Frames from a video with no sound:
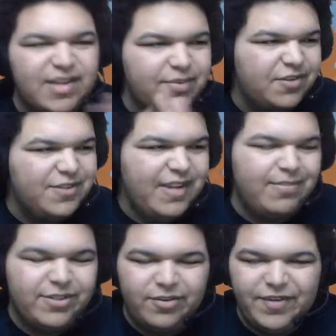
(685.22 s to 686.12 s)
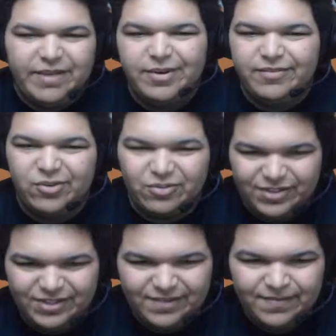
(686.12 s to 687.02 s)
this episode's the episode of camera
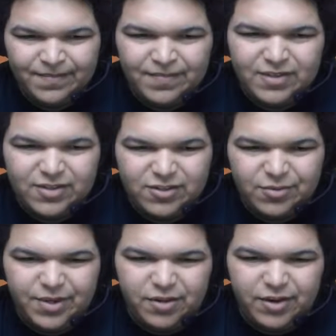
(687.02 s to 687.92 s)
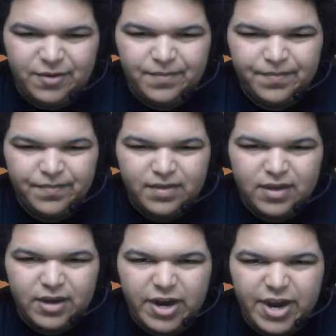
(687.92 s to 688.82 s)
difficulties. Just so we all know.
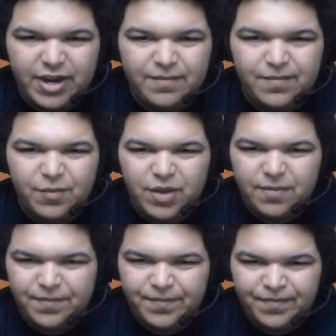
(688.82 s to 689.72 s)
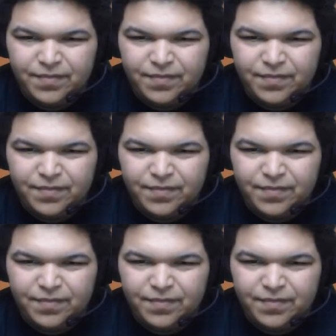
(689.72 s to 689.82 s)
Alright. Well,